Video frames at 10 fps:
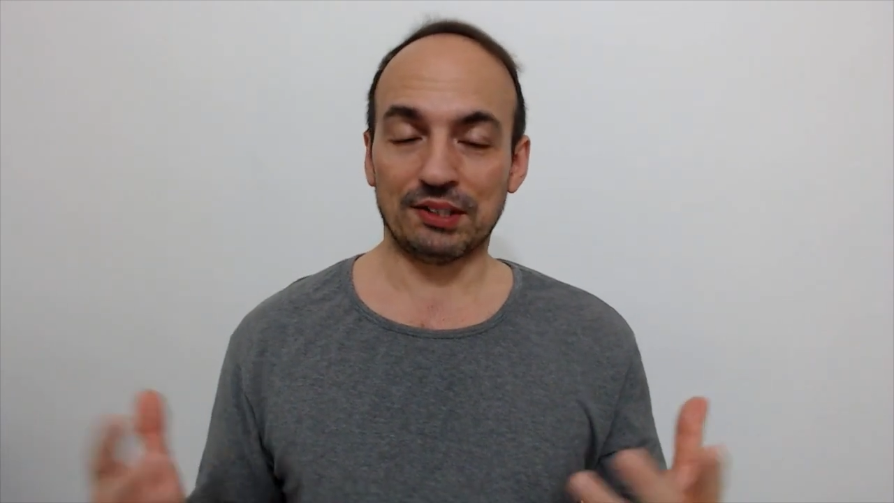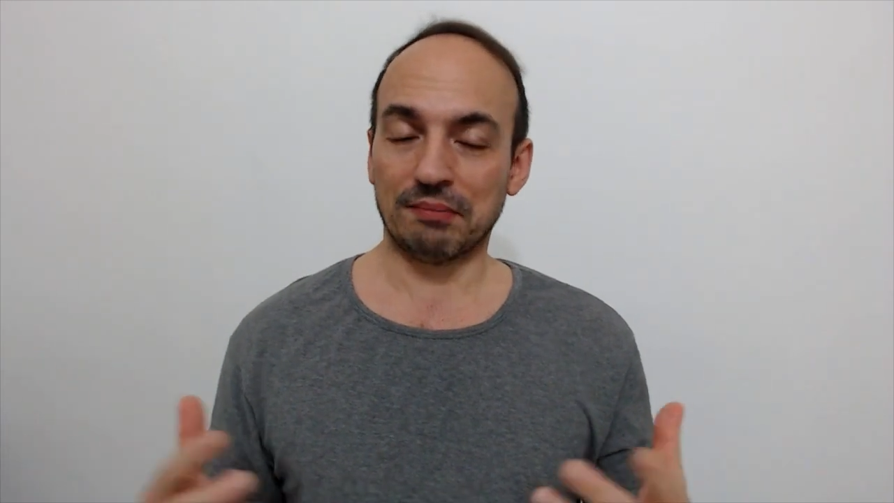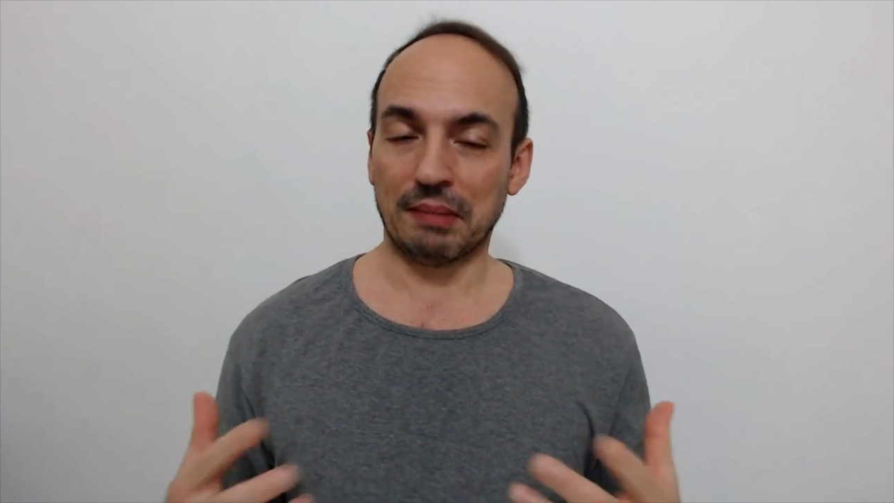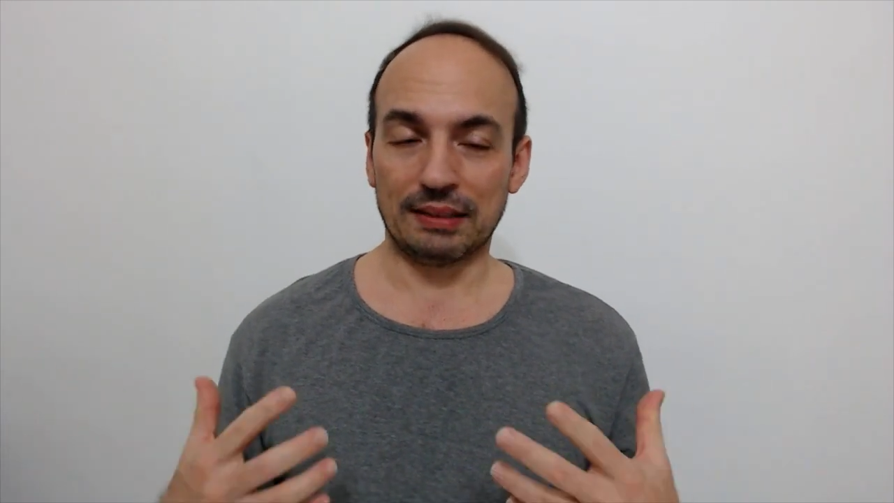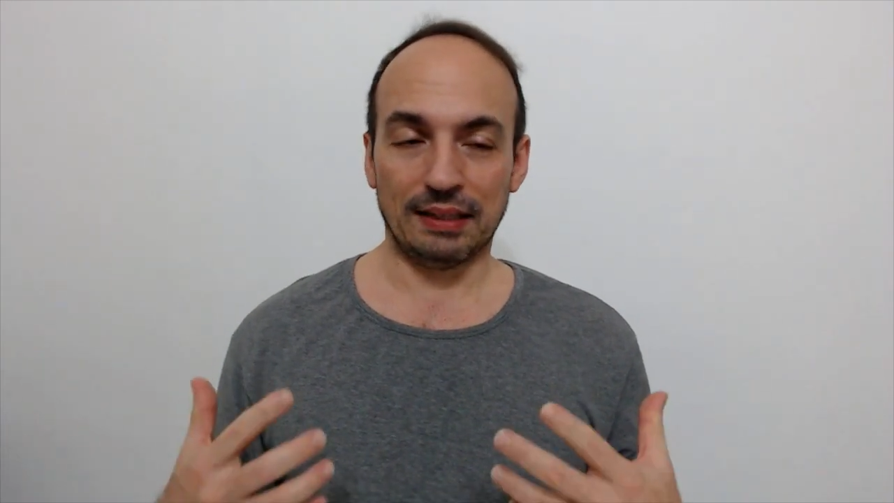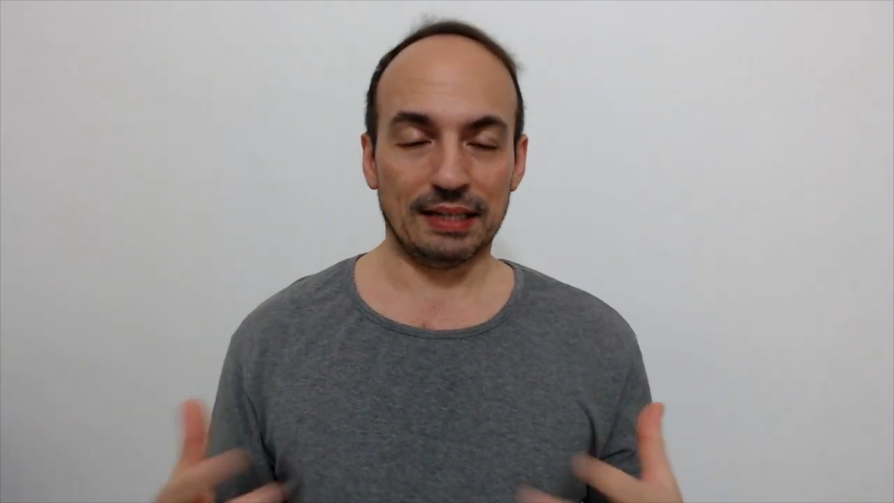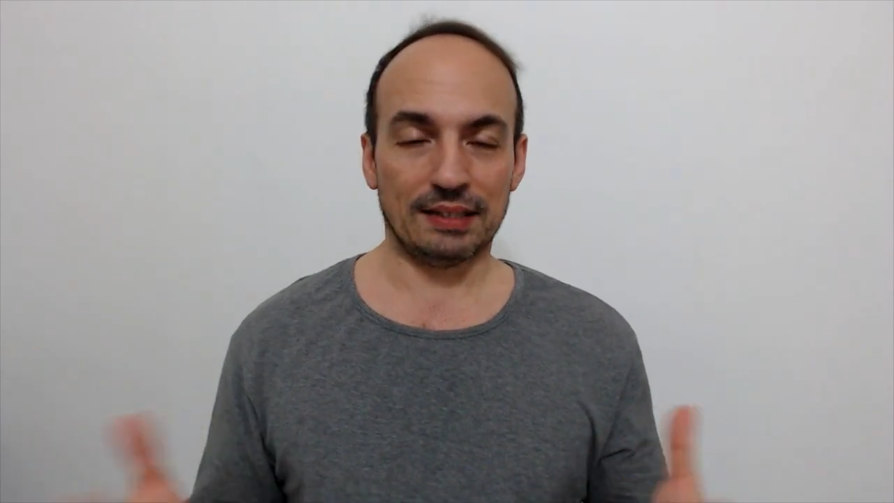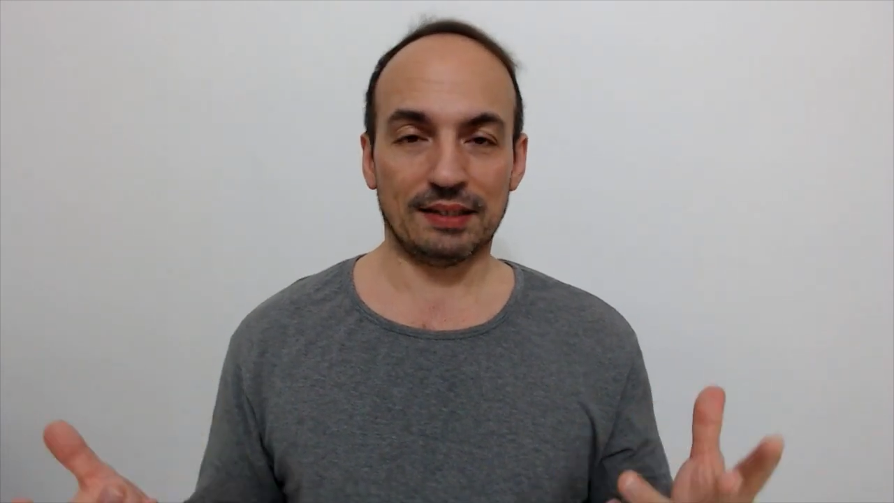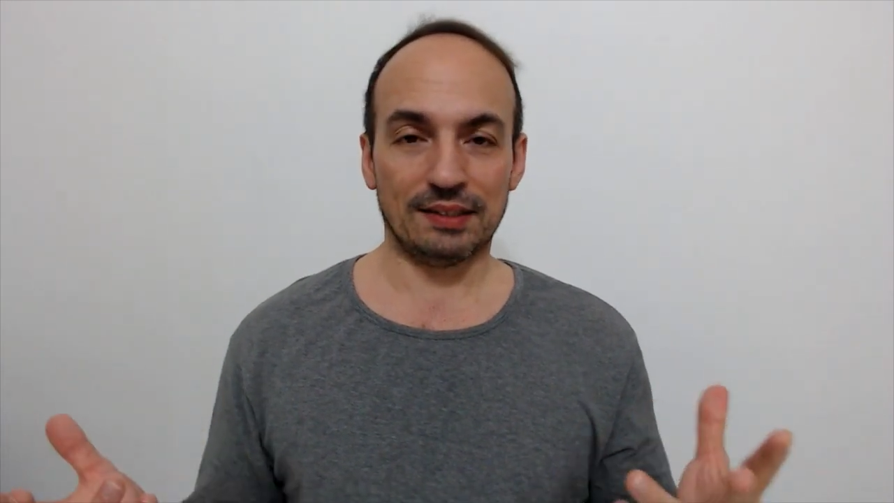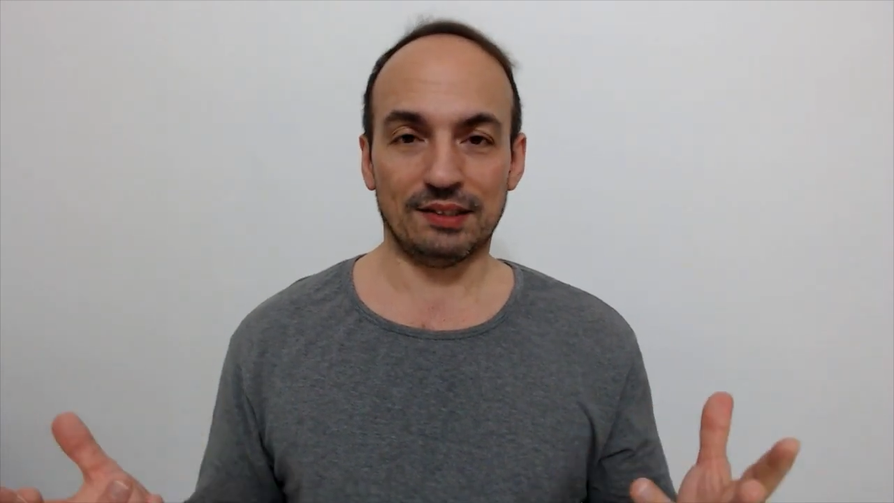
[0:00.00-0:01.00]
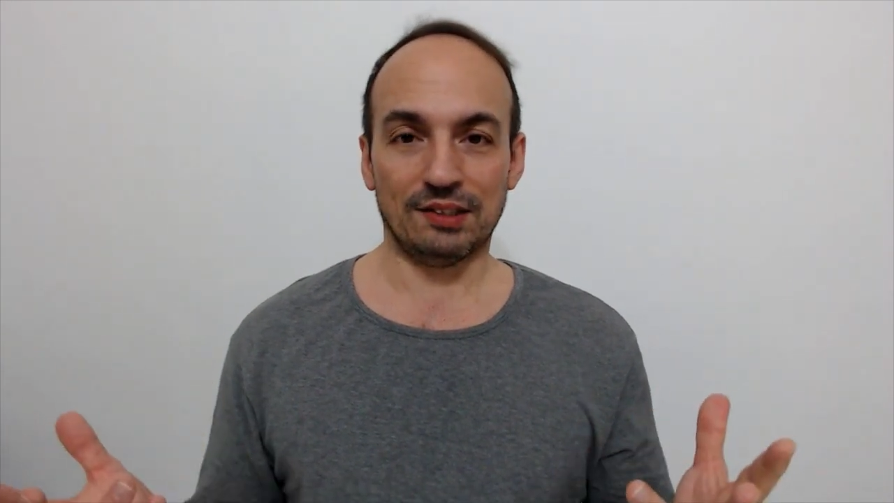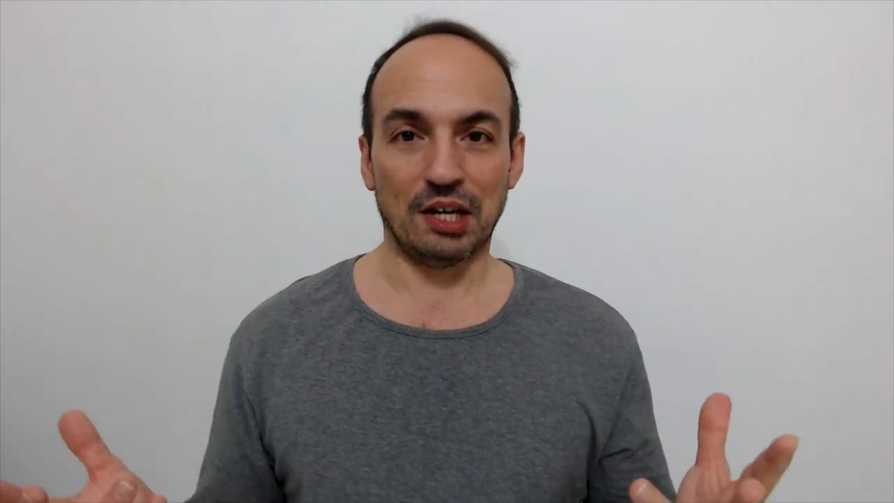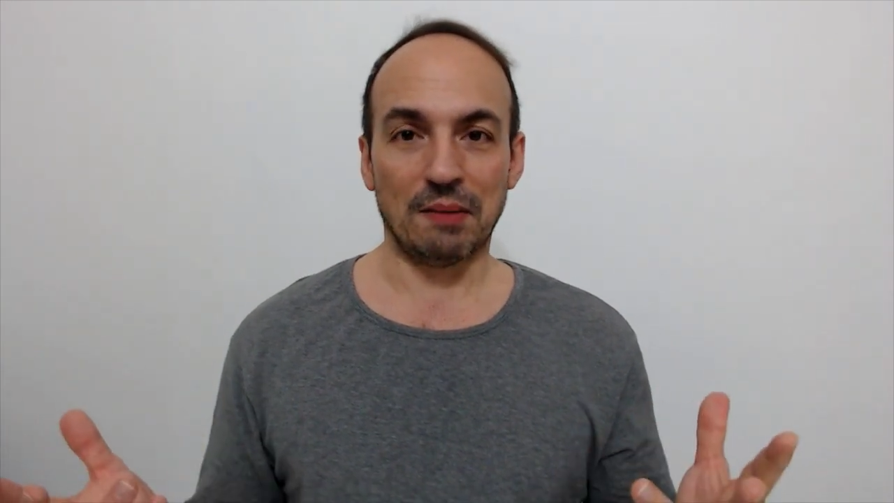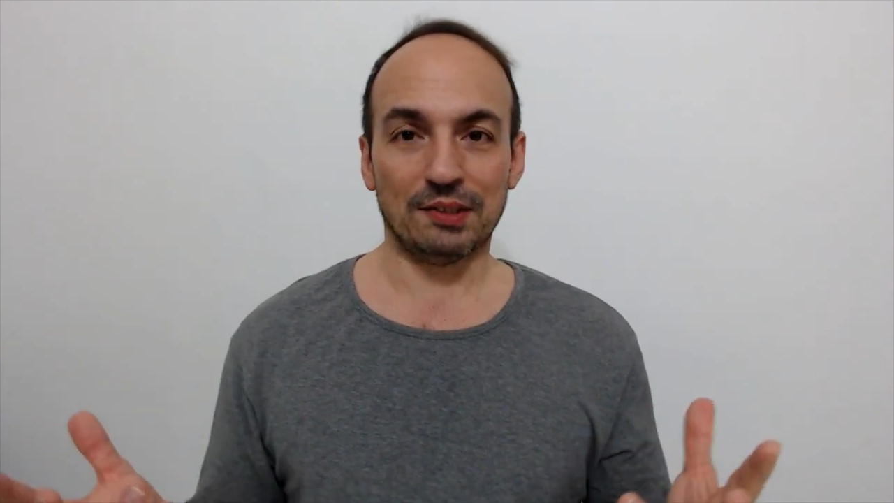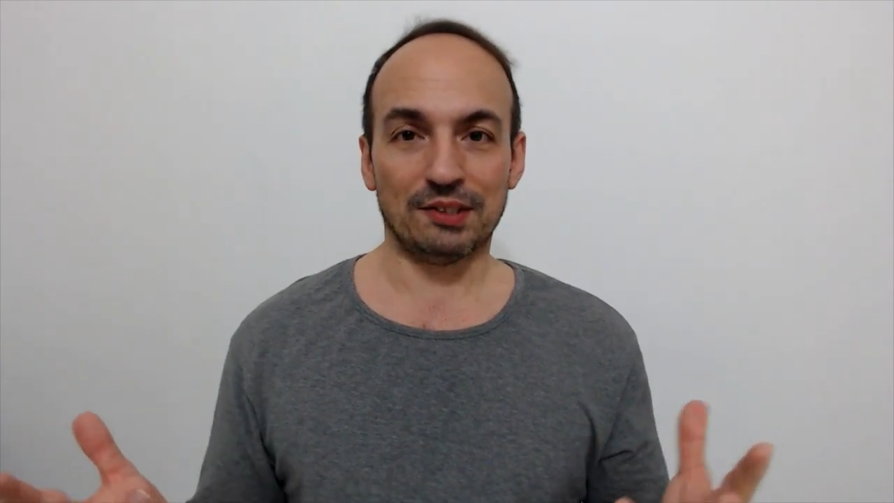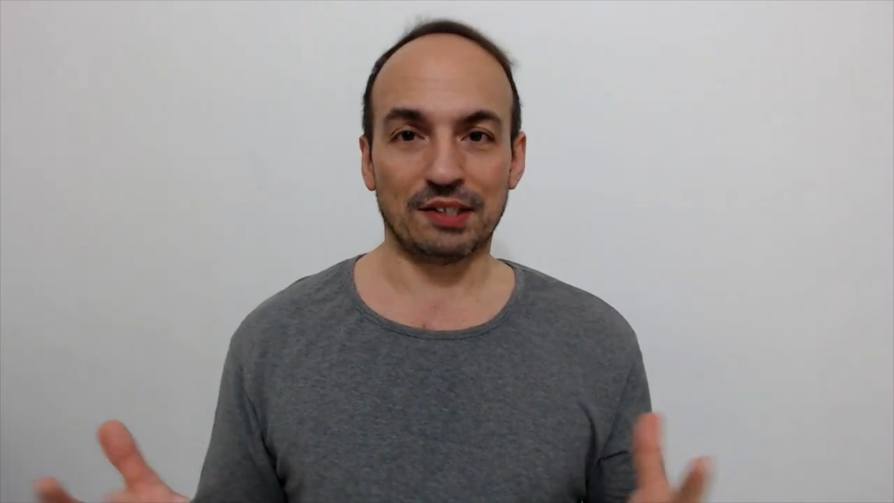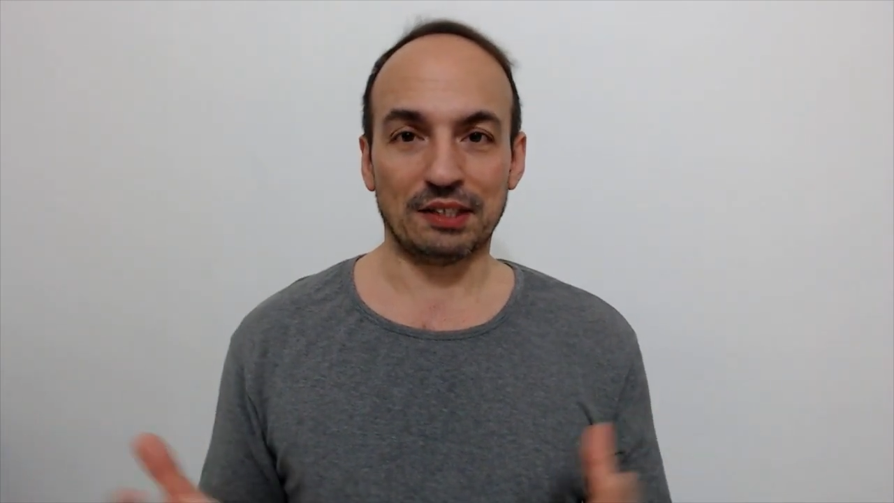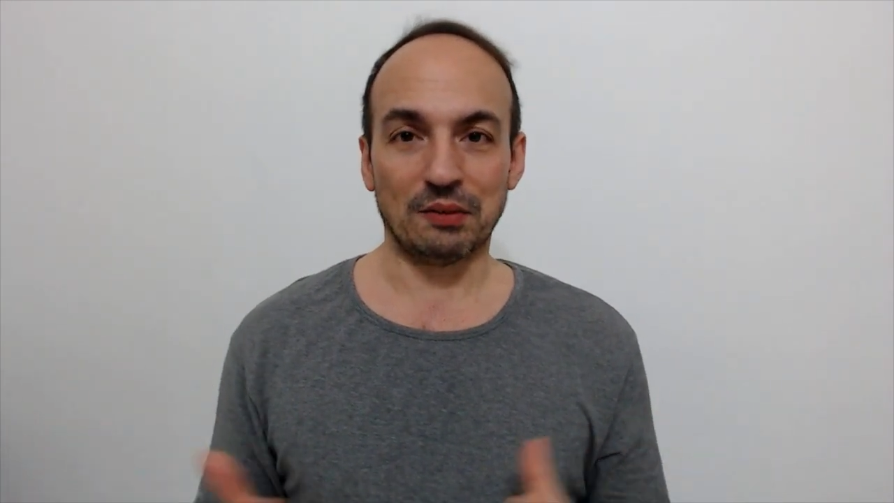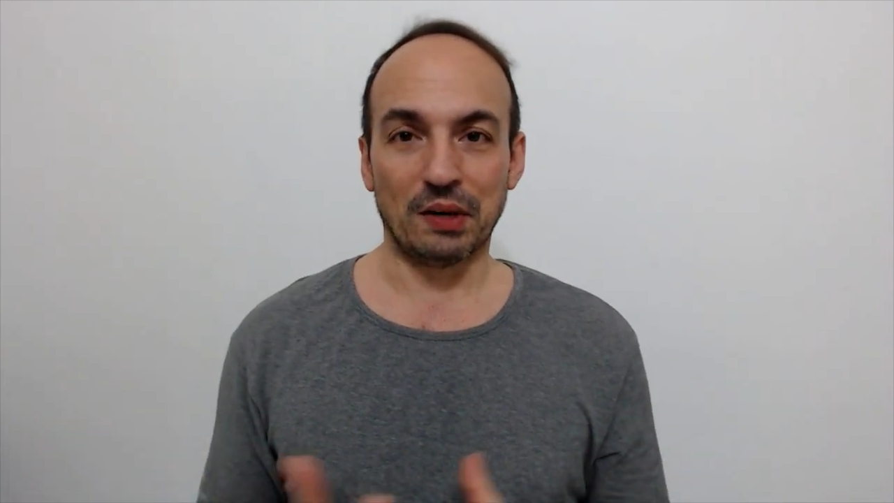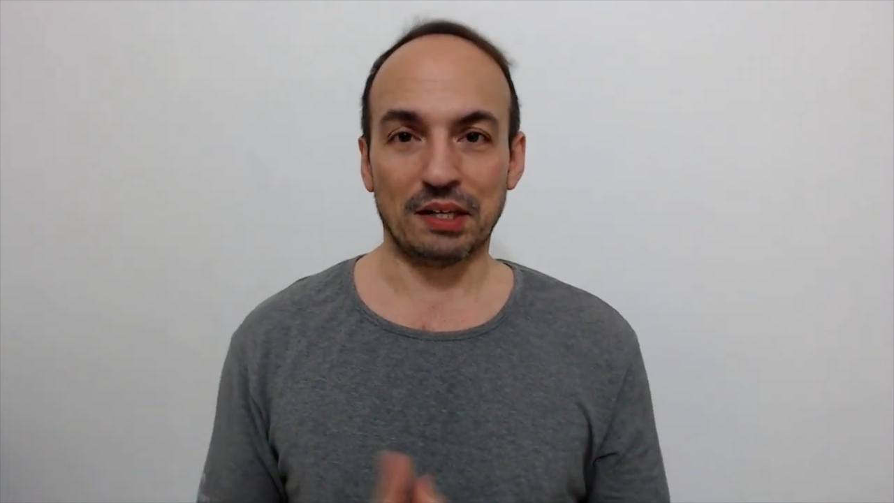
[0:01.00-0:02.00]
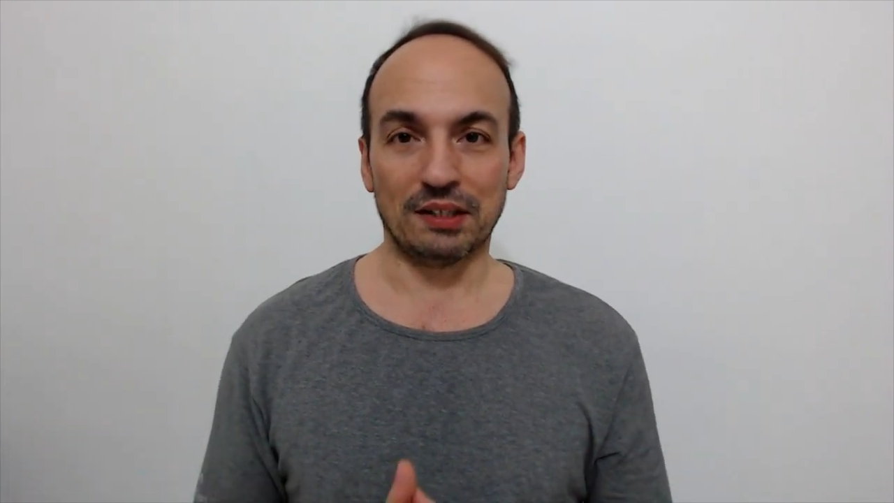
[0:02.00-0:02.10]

but let's jump straight away